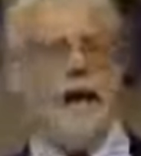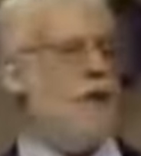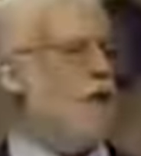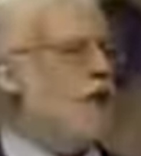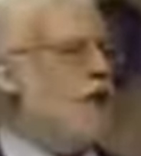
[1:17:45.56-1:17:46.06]

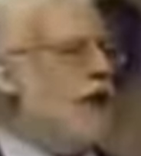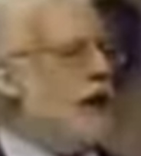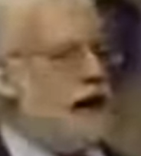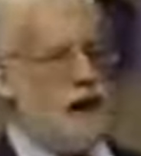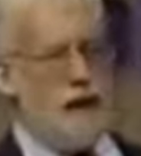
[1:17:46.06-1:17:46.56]
And it was
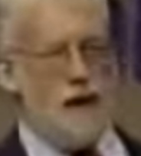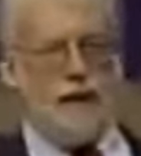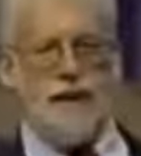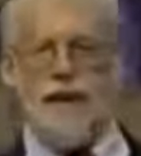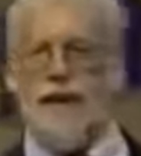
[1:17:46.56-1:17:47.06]
sunk under
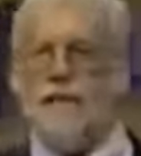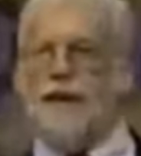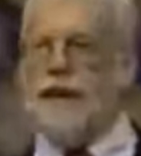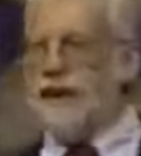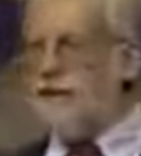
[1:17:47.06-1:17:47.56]
the sea
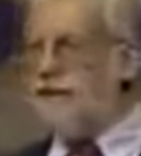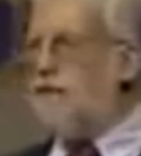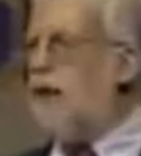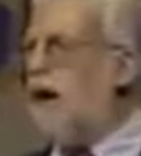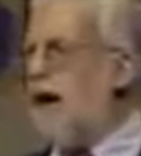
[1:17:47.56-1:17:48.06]
because of
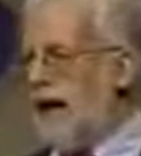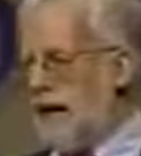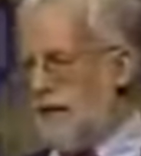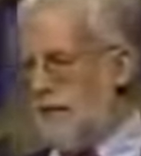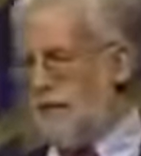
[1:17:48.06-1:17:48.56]
its
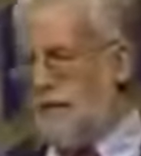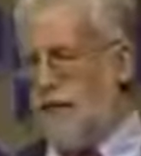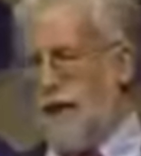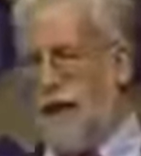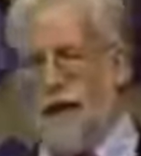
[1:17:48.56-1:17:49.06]
pride.
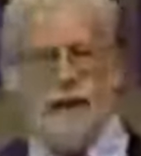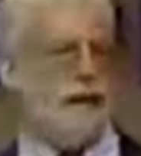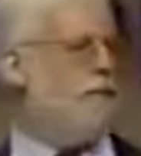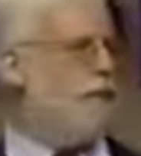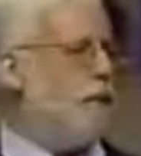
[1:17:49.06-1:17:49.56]

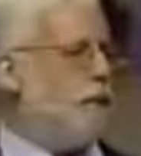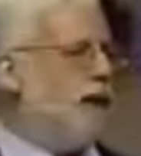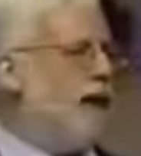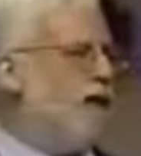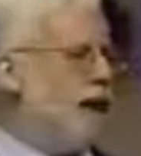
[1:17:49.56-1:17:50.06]
Some people
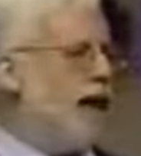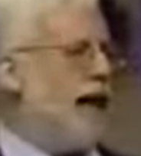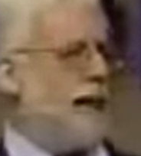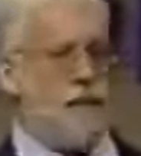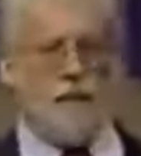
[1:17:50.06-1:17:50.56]
believe that
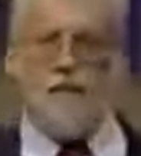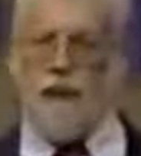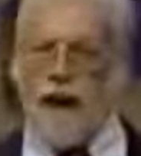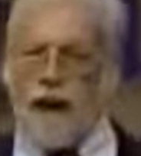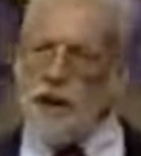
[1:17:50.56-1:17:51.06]
that is a
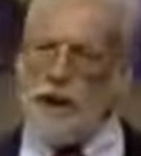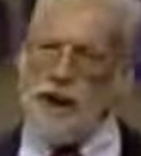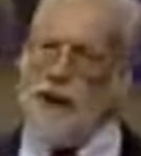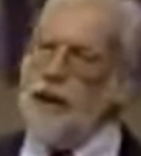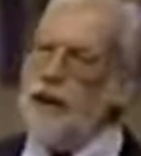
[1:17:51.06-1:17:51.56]

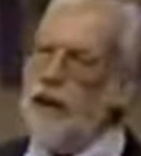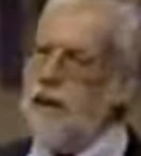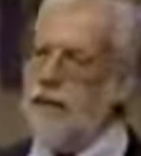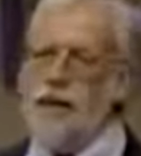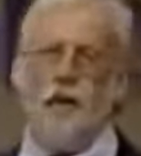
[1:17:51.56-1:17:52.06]
reflection
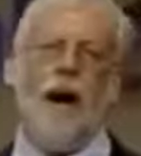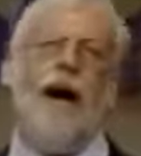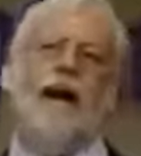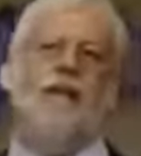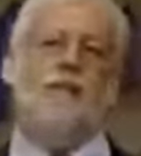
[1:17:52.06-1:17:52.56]
of the
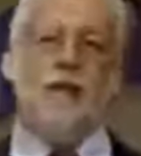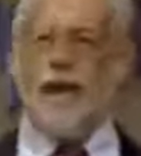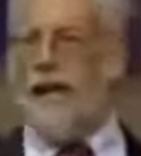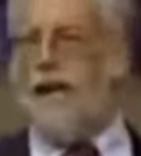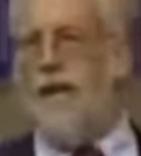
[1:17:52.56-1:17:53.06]
Noahic
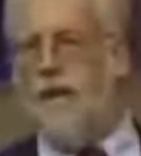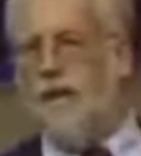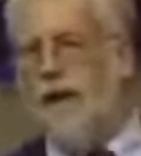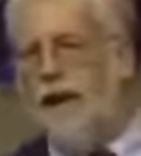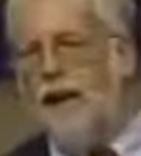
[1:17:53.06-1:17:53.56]
flood in
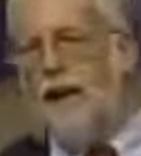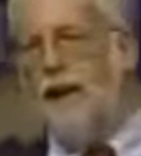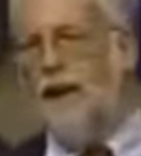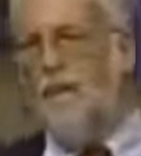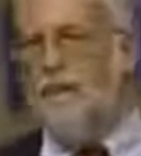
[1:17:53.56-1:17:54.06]
Greek